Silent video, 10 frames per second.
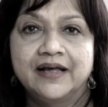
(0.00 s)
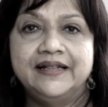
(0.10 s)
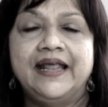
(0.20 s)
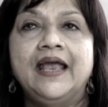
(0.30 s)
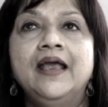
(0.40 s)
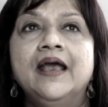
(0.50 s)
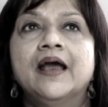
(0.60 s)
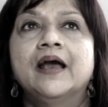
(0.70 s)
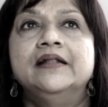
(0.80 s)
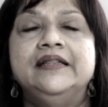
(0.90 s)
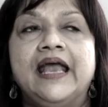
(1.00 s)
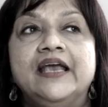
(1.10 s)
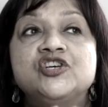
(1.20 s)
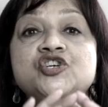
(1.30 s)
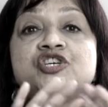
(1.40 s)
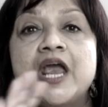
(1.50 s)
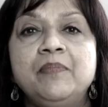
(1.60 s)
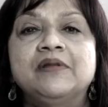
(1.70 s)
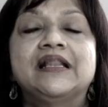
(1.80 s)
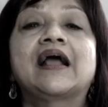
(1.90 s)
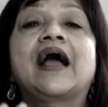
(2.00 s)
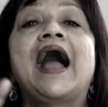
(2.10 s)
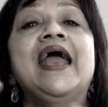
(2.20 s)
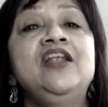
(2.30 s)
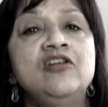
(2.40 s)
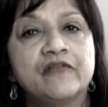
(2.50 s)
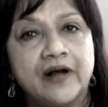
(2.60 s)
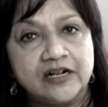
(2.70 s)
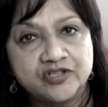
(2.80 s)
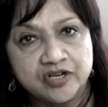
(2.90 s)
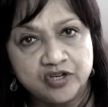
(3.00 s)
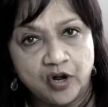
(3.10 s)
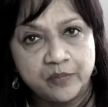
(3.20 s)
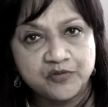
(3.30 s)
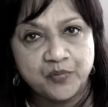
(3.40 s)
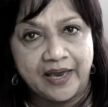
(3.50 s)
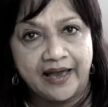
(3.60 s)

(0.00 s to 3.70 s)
They, they shaped the kind of cultural norms we